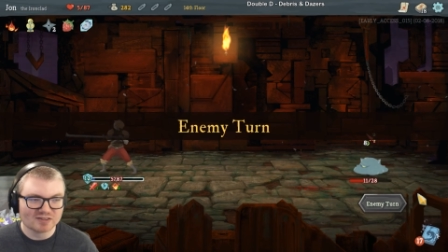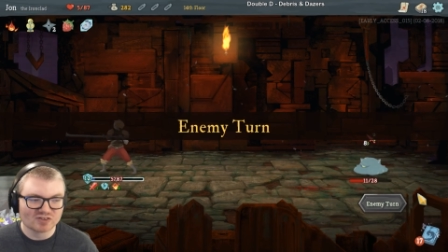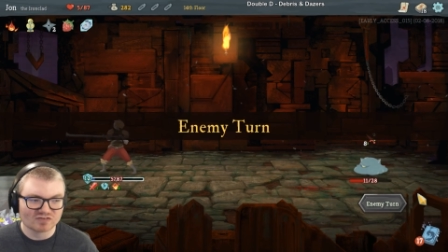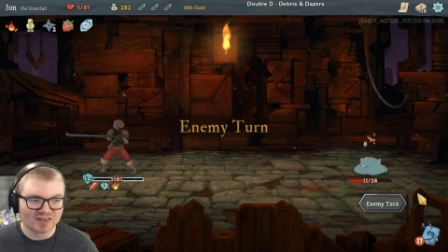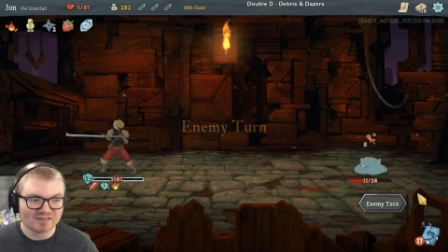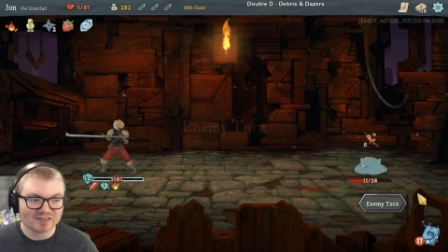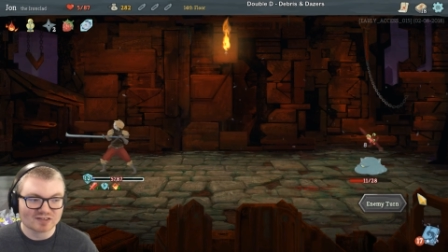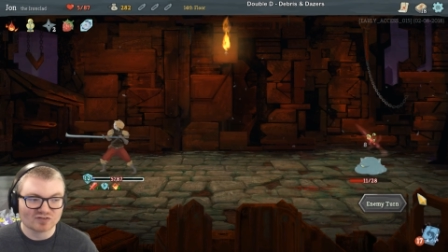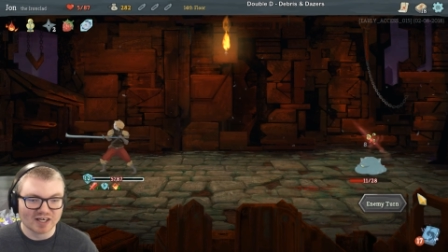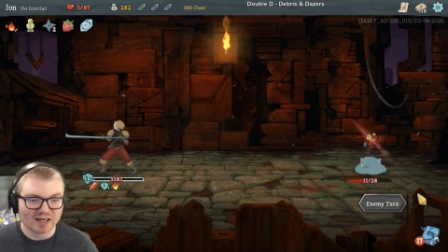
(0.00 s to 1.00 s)
survive this
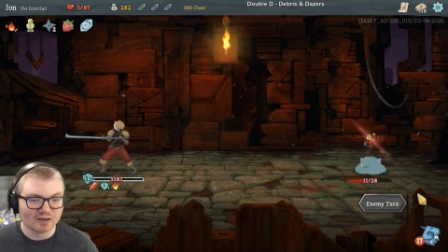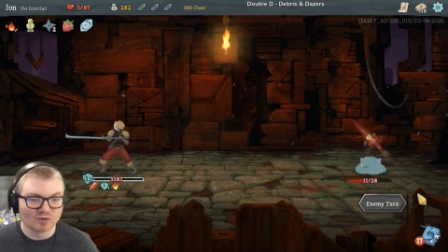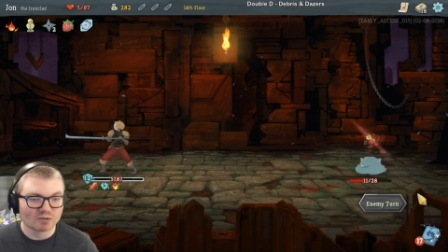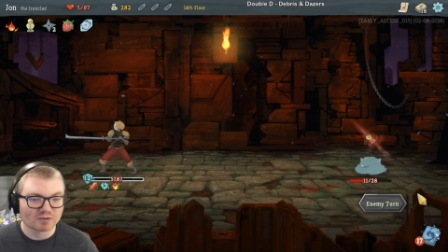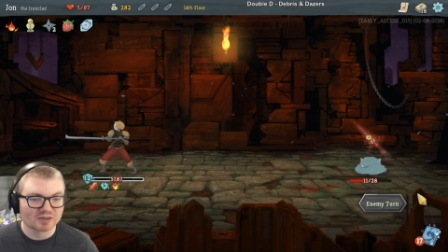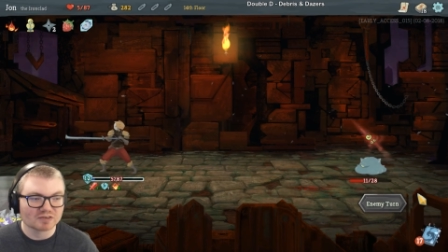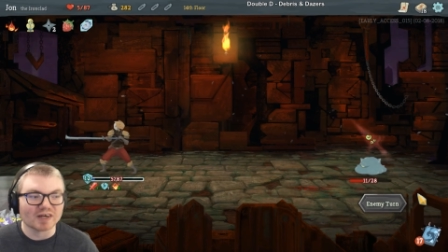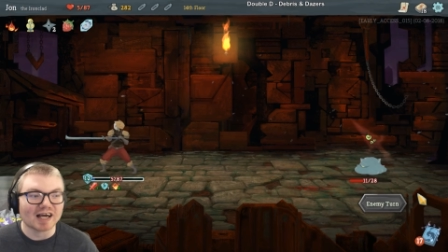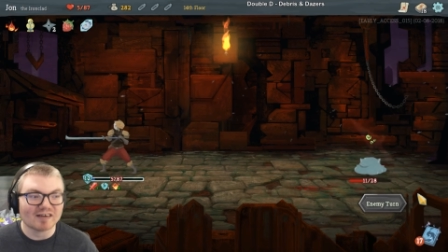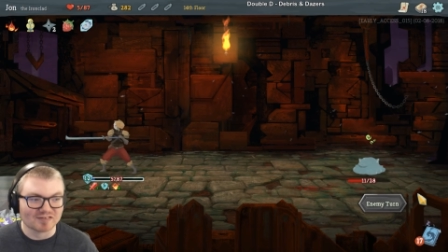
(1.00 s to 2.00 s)
fight. I don't know what we're going to do
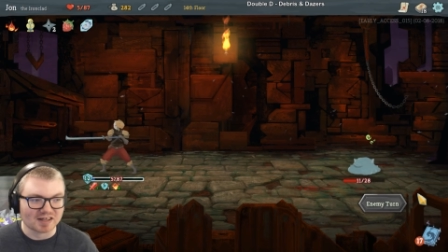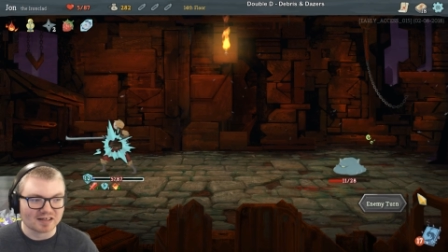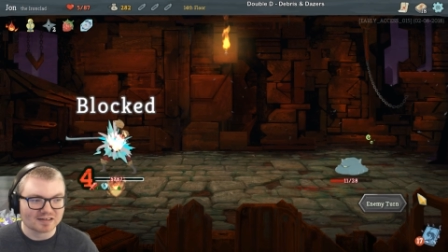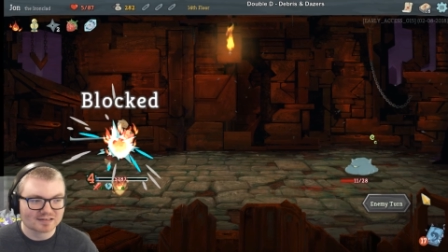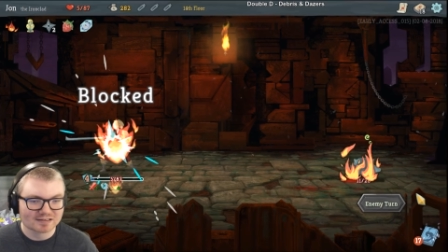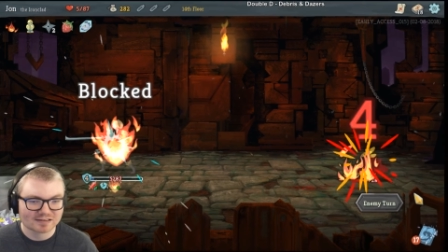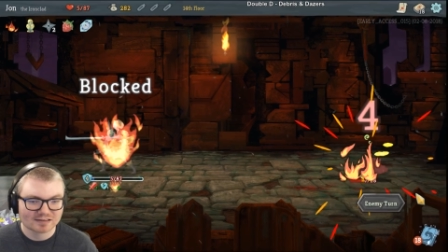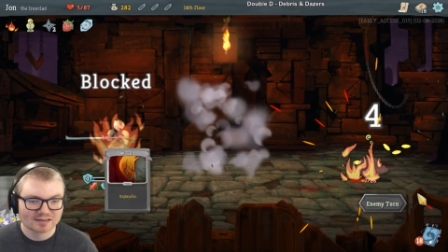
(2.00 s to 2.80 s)
after this.